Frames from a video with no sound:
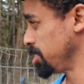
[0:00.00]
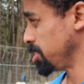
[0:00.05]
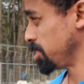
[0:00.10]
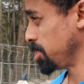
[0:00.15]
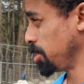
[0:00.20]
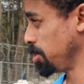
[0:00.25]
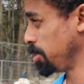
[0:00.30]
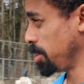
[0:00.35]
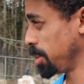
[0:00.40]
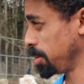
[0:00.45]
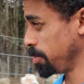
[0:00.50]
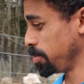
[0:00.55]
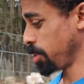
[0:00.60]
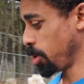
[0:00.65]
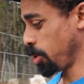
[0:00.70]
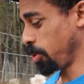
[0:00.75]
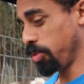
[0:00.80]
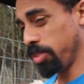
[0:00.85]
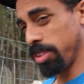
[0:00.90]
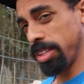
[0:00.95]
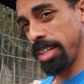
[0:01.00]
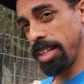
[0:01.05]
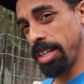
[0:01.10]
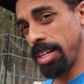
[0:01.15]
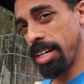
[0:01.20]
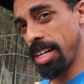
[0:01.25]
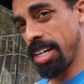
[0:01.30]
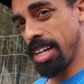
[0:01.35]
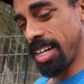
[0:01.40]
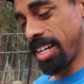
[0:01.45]
So hopefully
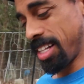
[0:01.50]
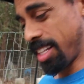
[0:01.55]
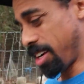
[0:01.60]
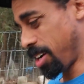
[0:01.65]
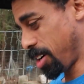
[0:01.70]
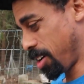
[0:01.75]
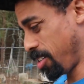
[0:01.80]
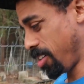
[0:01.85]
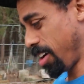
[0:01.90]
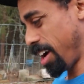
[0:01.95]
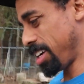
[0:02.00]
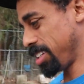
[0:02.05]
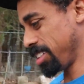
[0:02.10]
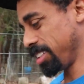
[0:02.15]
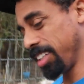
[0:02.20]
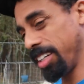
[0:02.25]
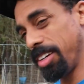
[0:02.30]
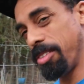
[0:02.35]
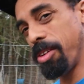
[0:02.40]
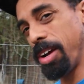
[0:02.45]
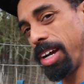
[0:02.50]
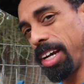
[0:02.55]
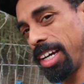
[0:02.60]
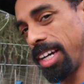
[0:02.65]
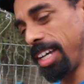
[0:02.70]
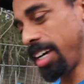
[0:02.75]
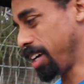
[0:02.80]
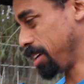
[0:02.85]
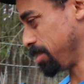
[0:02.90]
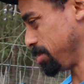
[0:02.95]
they're gradually
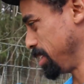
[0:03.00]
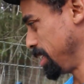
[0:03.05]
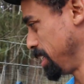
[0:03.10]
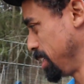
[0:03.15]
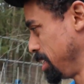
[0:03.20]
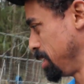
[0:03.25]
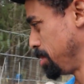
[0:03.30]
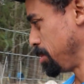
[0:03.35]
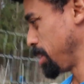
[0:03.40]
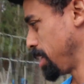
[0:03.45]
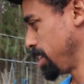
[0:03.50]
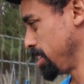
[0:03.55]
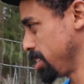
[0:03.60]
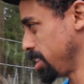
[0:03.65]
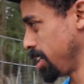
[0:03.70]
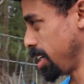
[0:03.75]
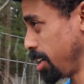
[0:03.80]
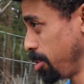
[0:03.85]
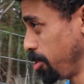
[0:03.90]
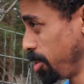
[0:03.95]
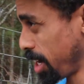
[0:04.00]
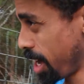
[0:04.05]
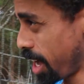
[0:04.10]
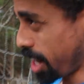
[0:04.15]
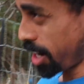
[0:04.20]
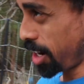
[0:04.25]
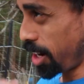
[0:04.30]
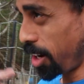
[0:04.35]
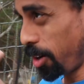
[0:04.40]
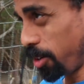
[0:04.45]
waking up, because we
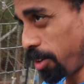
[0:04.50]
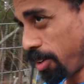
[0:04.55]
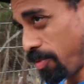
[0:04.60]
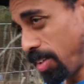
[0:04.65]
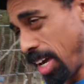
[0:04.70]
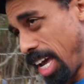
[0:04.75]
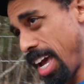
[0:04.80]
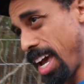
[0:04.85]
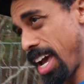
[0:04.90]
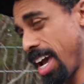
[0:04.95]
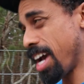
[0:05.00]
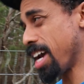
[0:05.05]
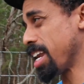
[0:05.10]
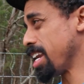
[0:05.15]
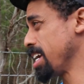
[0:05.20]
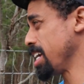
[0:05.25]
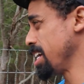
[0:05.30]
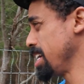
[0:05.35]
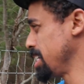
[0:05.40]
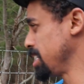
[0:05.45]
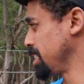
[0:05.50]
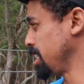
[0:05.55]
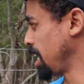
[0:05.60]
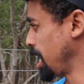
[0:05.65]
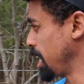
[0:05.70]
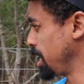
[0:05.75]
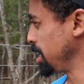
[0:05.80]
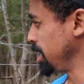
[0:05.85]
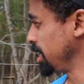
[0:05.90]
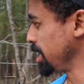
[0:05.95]
gotta unload the van,
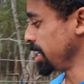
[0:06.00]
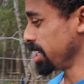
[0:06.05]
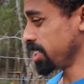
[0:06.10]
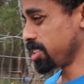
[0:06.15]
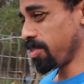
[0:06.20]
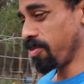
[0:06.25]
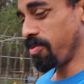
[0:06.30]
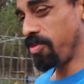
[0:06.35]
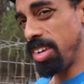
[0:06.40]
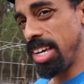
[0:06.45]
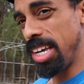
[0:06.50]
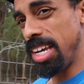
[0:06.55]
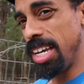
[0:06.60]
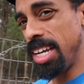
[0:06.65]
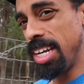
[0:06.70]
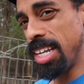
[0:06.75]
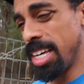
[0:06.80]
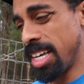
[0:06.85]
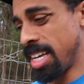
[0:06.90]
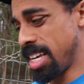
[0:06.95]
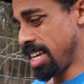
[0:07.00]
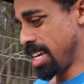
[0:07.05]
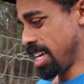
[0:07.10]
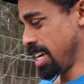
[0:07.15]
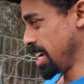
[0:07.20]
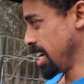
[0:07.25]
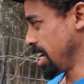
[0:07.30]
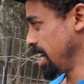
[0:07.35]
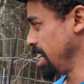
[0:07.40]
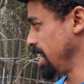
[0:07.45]
we need to get some feed,
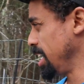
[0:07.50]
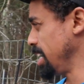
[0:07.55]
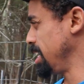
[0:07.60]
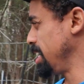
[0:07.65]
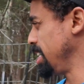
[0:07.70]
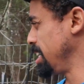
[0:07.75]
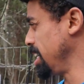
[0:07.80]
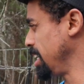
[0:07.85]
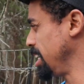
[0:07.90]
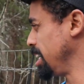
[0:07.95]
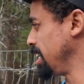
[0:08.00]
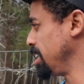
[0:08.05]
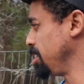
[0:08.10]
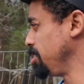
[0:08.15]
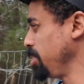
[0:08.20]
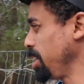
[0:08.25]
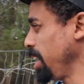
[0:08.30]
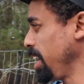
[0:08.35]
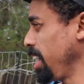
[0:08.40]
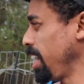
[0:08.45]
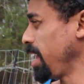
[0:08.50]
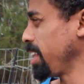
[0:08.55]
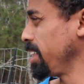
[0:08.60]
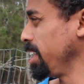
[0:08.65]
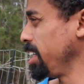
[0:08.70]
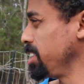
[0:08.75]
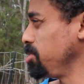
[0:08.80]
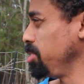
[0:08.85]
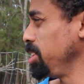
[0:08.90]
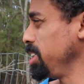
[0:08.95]
and we got a lot of
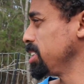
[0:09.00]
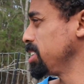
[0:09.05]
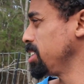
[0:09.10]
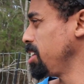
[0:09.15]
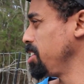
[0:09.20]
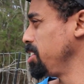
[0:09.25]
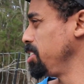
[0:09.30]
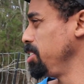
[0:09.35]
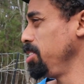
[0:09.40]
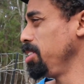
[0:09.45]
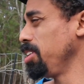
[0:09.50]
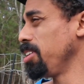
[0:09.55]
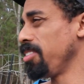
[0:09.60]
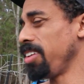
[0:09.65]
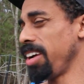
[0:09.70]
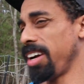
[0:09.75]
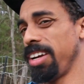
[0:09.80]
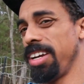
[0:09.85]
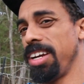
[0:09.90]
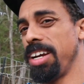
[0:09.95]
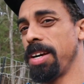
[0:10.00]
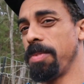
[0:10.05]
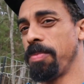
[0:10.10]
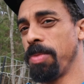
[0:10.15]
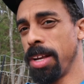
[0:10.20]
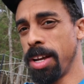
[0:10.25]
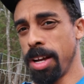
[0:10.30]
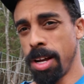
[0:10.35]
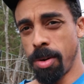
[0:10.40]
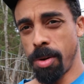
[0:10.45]
things we need to start doing around here.
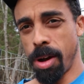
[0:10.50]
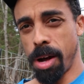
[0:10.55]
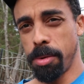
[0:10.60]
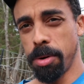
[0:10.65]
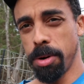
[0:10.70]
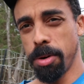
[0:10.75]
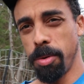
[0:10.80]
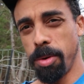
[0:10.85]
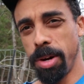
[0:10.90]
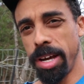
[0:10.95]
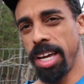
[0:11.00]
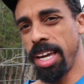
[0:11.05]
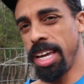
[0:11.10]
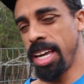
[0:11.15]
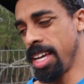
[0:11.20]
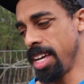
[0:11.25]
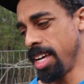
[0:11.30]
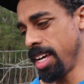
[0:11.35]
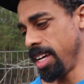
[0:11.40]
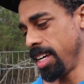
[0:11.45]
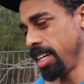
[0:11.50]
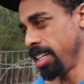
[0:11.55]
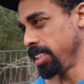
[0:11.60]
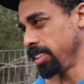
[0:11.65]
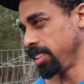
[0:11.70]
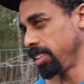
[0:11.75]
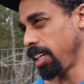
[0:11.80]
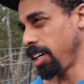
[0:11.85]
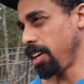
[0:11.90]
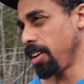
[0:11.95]
While we're away,
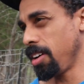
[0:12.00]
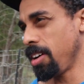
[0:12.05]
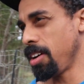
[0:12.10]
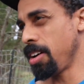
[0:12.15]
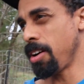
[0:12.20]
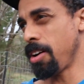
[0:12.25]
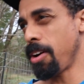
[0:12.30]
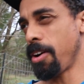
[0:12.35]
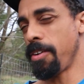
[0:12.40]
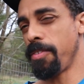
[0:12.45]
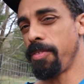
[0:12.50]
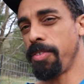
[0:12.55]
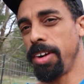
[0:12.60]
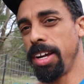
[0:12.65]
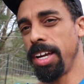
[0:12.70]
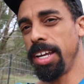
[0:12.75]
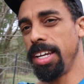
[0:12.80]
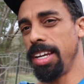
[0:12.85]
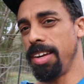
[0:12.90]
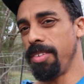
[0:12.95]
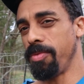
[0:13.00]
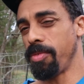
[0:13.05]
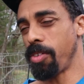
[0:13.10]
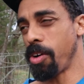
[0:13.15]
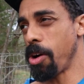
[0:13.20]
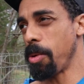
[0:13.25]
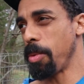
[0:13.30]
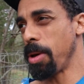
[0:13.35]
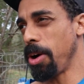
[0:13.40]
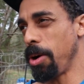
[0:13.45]
Sarah, our friend and
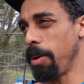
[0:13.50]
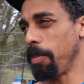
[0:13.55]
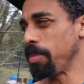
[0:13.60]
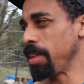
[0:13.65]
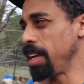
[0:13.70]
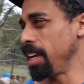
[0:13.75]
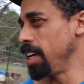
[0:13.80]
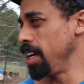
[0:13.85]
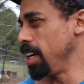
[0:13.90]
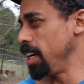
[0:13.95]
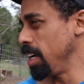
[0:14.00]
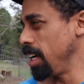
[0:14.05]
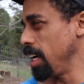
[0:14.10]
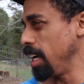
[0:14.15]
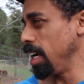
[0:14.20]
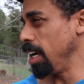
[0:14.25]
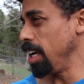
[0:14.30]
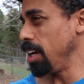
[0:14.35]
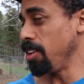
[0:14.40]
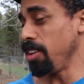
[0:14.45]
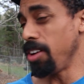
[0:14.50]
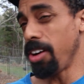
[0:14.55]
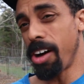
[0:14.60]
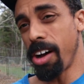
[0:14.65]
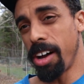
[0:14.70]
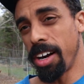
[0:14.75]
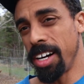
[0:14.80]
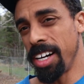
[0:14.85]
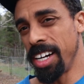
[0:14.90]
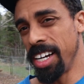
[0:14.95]
farm help, and her
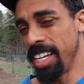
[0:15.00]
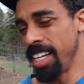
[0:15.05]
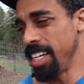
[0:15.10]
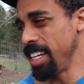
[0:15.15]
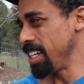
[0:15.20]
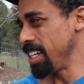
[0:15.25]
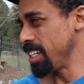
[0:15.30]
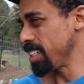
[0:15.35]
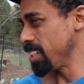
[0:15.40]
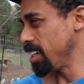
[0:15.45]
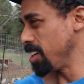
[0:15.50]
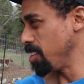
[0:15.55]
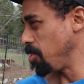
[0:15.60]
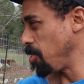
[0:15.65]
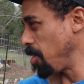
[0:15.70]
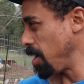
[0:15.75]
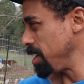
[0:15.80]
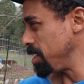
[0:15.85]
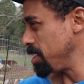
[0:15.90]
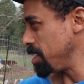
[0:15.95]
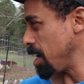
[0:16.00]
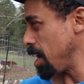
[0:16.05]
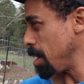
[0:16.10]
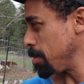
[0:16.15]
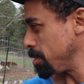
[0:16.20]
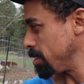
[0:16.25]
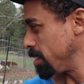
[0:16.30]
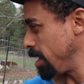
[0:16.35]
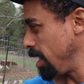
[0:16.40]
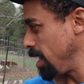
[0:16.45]
daughter did a great job
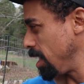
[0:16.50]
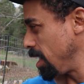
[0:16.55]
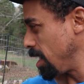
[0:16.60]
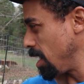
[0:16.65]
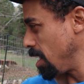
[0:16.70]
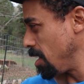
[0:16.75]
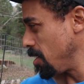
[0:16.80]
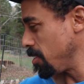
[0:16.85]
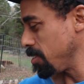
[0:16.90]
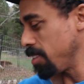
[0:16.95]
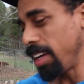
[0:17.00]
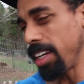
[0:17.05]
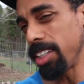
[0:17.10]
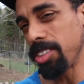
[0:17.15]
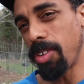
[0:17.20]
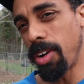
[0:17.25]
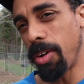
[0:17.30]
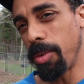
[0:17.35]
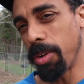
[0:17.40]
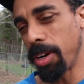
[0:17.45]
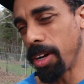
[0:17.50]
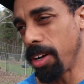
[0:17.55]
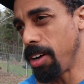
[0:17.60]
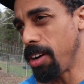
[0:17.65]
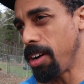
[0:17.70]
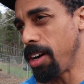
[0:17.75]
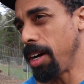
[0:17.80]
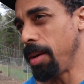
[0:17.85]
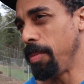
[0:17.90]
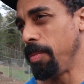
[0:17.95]
of taking care of things while we're
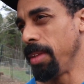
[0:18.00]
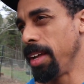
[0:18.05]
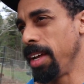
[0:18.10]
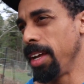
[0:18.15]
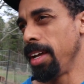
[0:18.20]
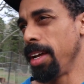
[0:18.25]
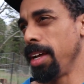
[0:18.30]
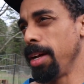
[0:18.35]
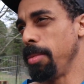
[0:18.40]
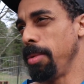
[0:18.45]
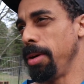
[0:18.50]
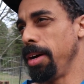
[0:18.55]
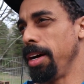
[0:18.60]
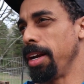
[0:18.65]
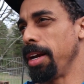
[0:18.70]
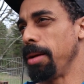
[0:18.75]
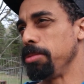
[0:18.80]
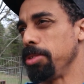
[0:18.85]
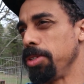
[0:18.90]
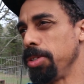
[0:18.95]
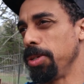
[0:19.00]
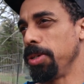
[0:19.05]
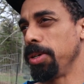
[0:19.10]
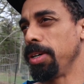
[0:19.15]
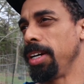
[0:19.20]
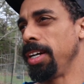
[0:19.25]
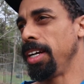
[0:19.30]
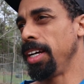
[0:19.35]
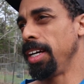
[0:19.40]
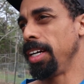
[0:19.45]
gone, but I'm
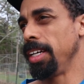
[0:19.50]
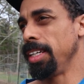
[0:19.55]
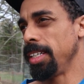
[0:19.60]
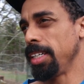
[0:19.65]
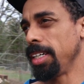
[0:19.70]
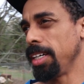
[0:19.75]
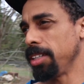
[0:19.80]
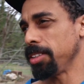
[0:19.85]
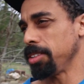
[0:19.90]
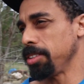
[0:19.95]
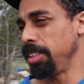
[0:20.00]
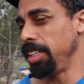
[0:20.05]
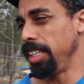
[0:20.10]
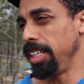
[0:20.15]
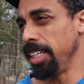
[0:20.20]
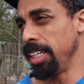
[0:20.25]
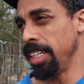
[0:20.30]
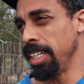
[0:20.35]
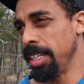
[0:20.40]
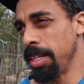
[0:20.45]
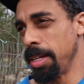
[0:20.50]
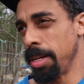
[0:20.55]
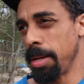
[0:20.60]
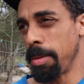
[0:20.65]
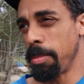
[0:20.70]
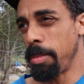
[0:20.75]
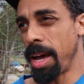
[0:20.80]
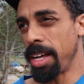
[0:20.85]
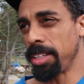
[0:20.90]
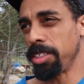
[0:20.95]
sure I also need to
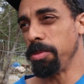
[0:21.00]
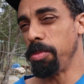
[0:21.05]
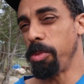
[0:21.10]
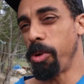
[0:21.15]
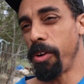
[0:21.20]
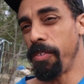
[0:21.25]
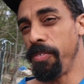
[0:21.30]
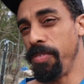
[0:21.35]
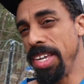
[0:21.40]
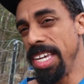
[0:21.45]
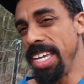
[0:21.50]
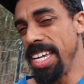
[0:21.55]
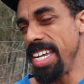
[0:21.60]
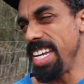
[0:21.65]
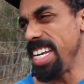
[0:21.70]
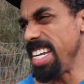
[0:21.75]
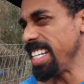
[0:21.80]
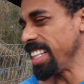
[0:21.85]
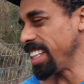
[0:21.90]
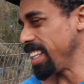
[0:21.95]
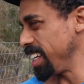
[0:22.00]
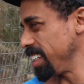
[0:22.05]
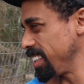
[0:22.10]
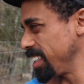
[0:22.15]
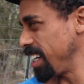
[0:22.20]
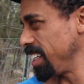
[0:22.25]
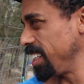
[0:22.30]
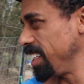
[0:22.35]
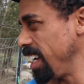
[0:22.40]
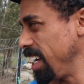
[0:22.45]
buy some more feed and things
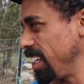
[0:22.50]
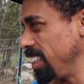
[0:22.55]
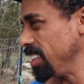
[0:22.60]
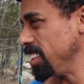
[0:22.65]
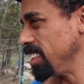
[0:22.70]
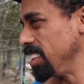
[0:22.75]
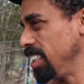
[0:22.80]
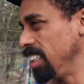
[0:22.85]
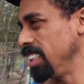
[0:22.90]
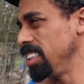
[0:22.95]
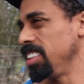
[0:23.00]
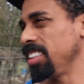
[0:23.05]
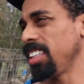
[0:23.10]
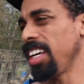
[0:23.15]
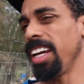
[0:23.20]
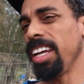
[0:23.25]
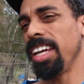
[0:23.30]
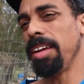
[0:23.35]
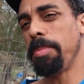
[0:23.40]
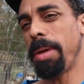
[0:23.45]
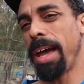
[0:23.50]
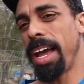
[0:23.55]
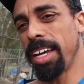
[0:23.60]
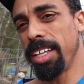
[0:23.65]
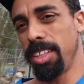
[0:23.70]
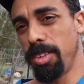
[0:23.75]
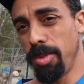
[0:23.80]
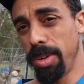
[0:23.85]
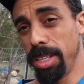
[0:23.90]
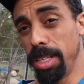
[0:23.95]
like that, and just kind of get back
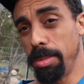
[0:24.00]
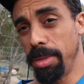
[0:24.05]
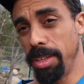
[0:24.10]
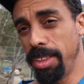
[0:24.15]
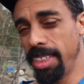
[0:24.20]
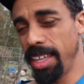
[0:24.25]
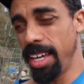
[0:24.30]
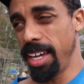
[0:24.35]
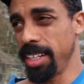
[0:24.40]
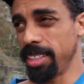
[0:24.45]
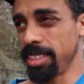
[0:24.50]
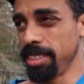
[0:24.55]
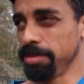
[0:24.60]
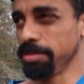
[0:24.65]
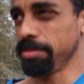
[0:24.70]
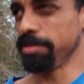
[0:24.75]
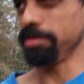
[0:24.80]
in the rhythm of things.